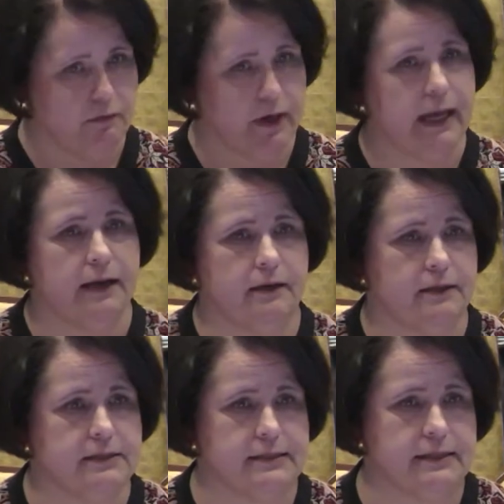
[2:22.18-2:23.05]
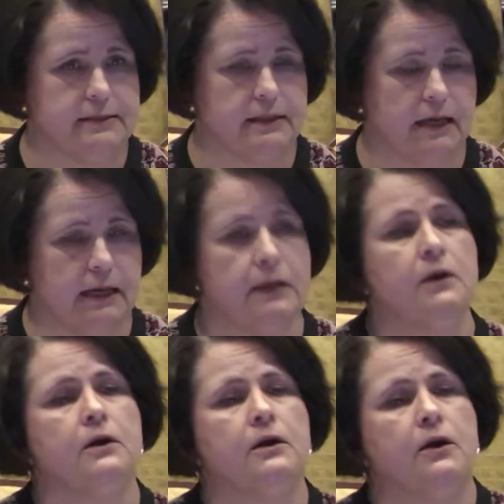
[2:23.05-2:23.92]
one of our candidates did tonight,
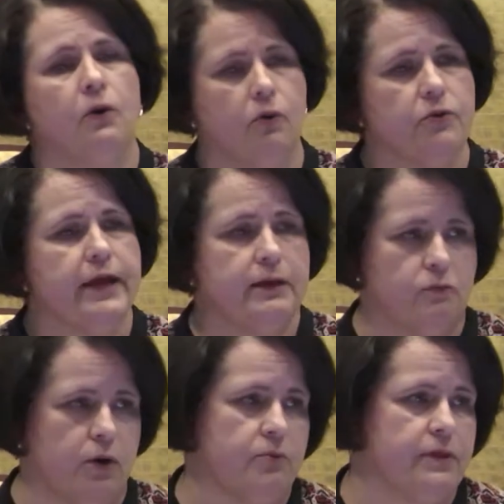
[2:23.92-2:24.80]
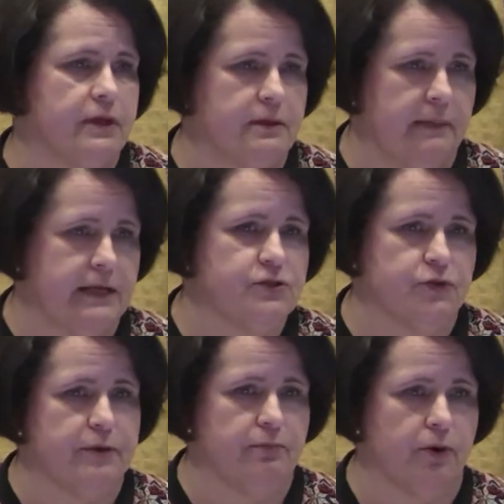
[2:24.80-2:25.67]
or they can work within the Main
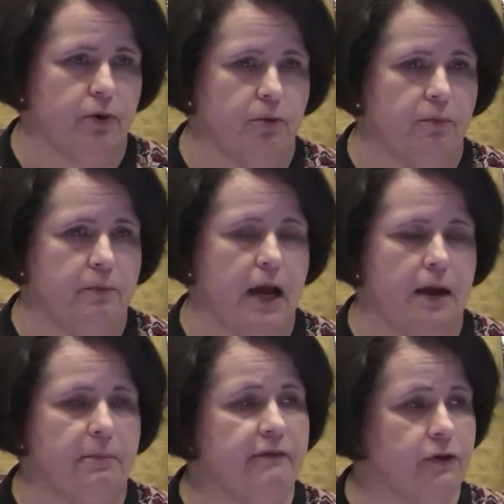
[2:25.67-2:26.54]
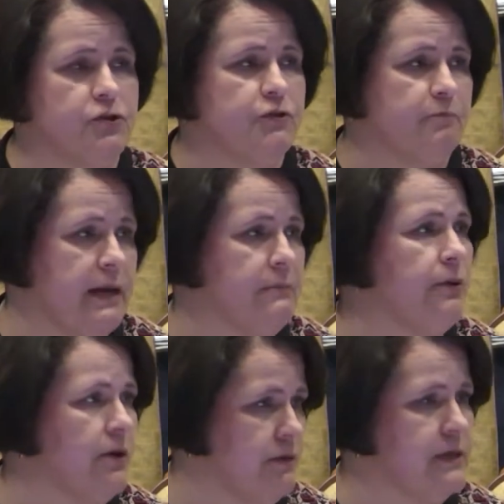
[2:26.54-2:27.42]
Street program. Uh, by virtue of being
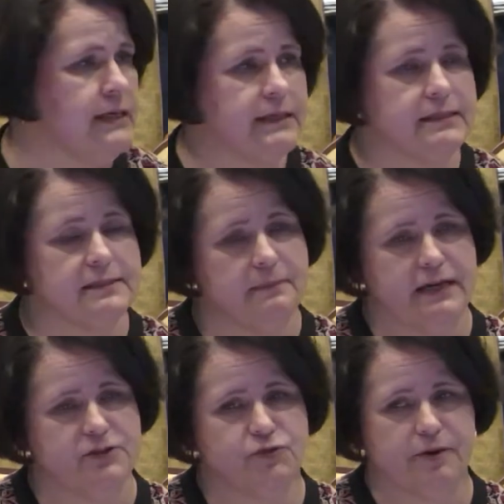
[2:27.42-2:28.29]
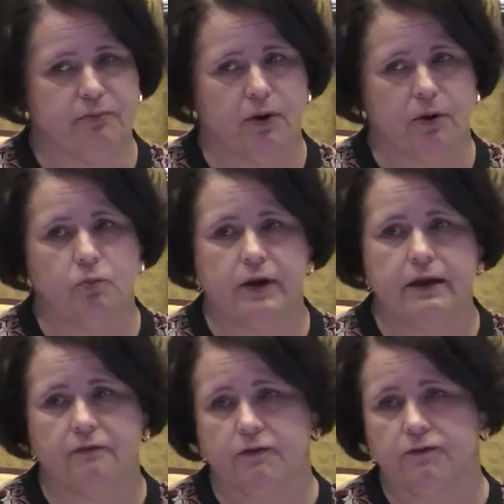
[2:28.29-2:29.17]
part of the Texas Main Street program, we
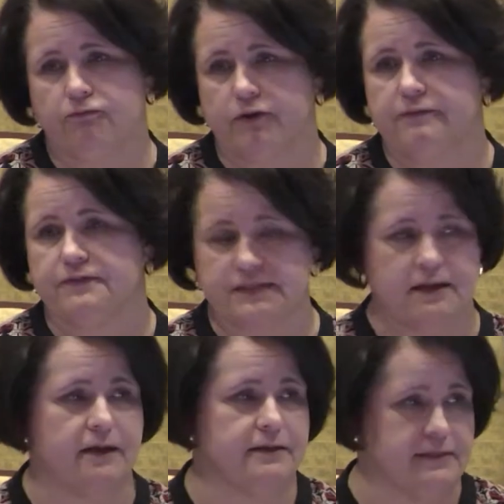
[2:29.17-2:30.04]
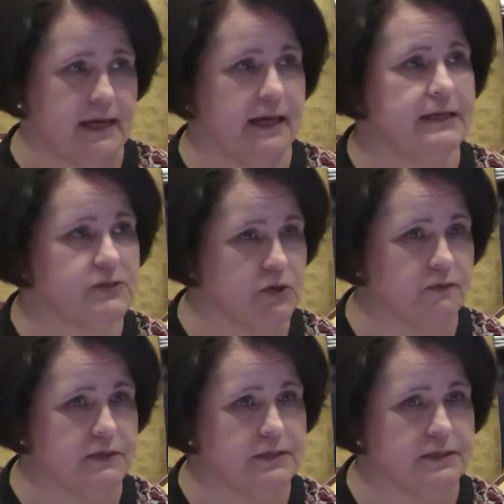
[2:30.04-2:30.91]
offer free facade design
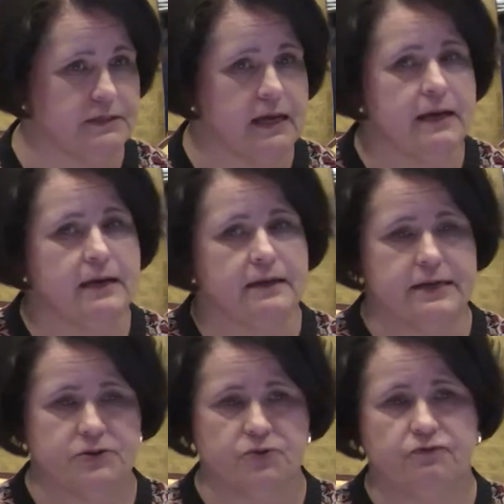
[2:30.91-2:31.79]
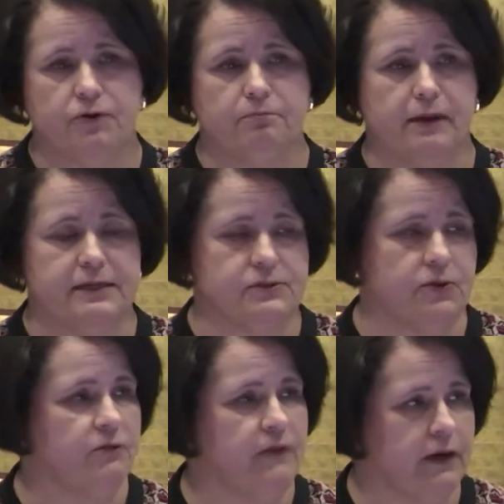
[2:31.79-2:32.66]
services. These are for, by
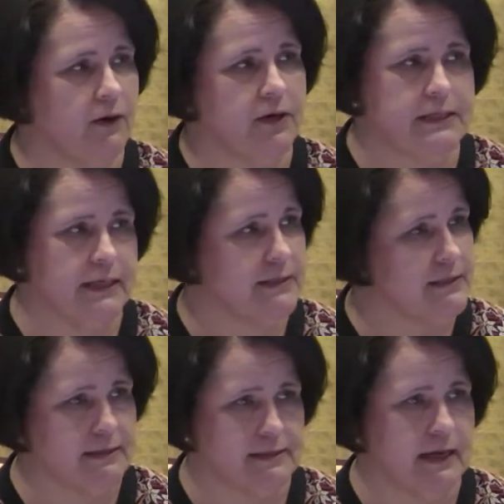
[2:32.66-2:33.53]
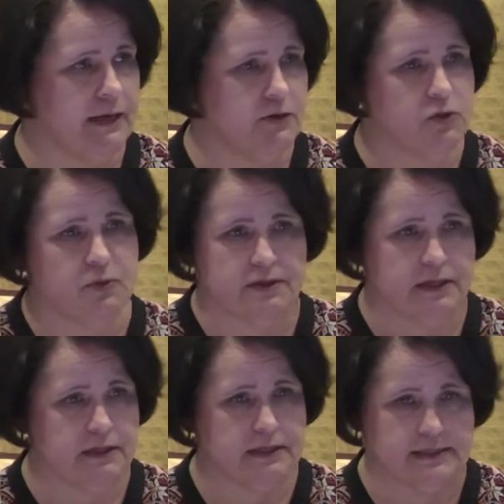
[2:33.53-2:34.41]
certified architects and designers
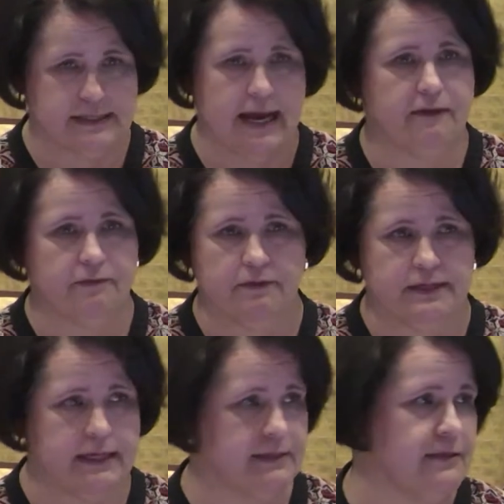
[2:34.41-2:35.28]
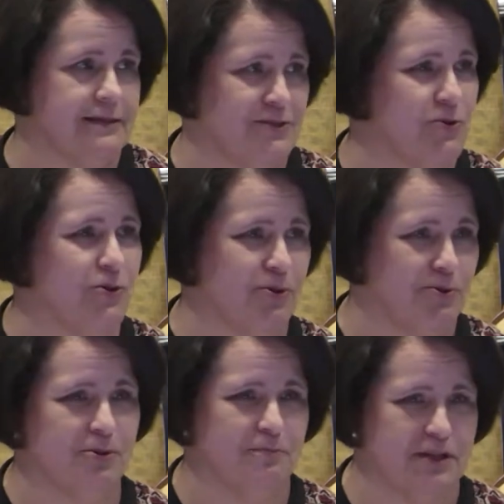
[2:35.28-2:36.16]
within the staff of the Texas
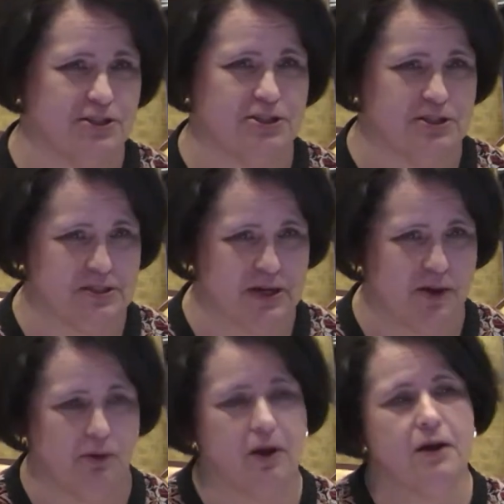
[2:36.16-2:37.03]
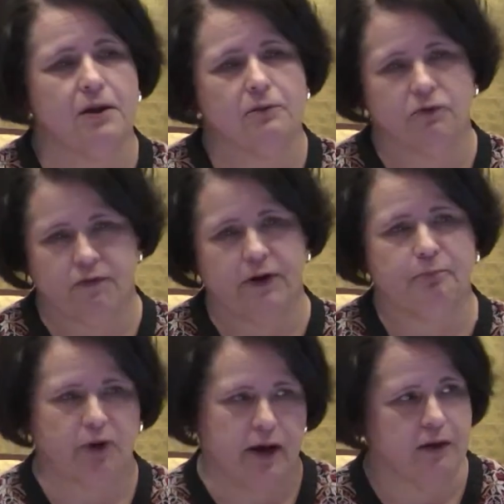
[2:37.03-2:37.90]
Historical Commission, so we're
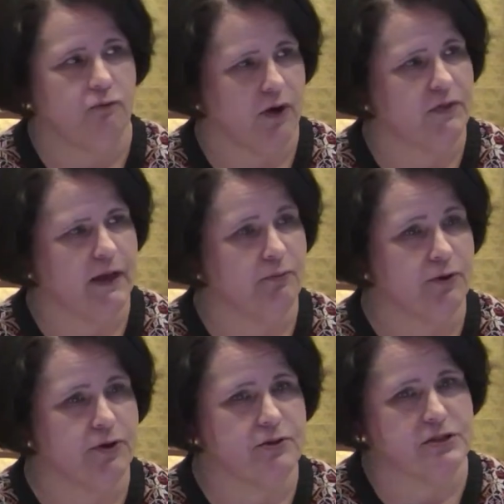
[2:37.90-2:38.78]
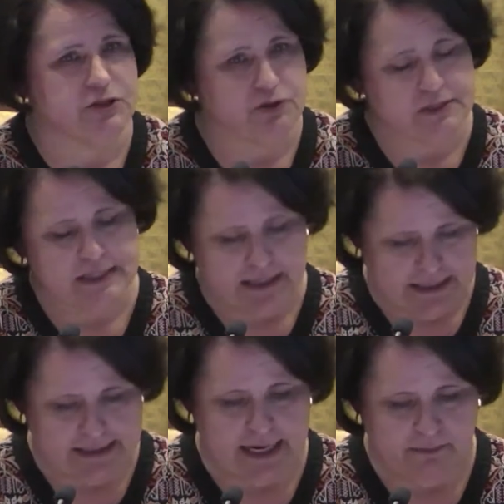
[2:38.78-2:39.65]
very proud of what they produce, and you'll see an
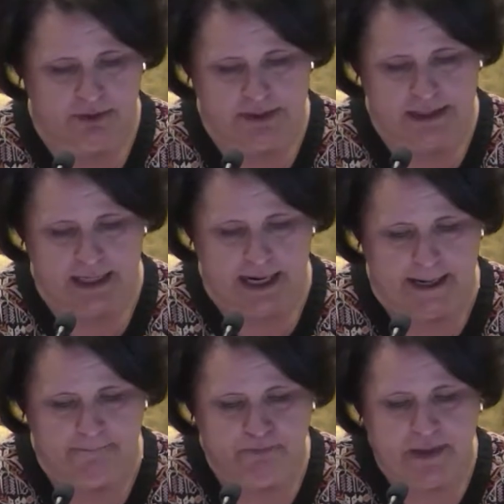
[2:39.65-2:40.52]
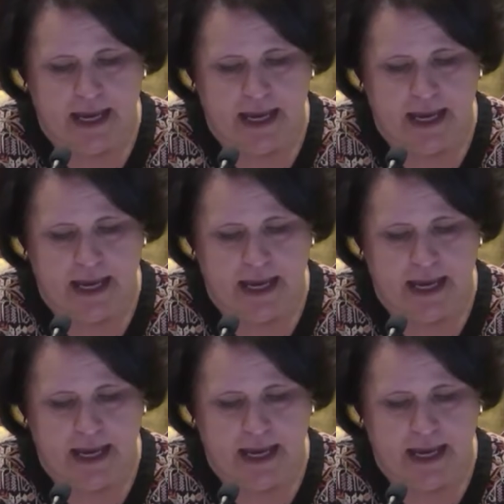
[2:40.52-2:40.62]
example tonight.